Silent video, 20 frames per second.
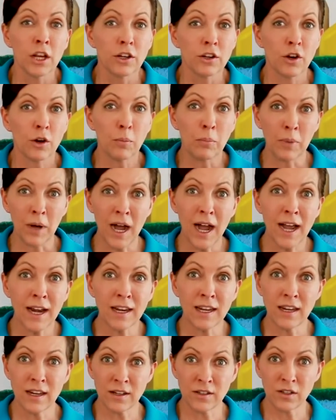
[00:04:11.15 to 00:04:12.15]
your
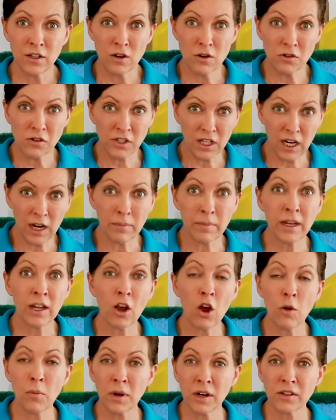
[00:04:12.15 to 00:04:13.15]
body is used to coming
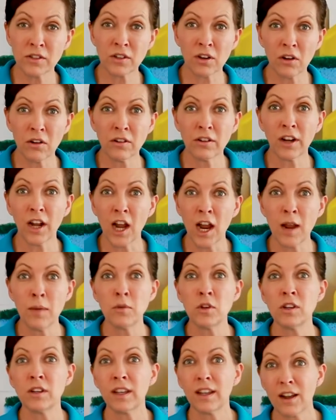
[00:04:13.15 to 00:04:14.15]
home at a certain time
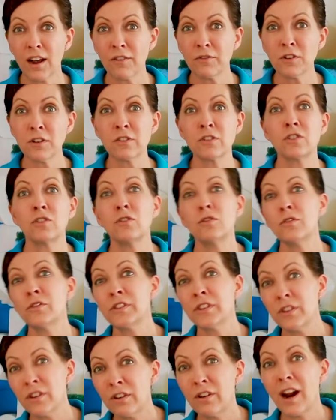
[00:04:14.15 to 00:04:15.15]
and you kick off your
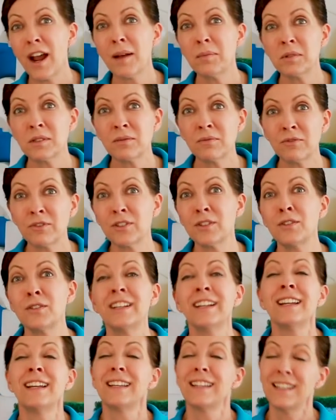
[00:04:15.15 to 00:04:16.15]
shoes and you grab some food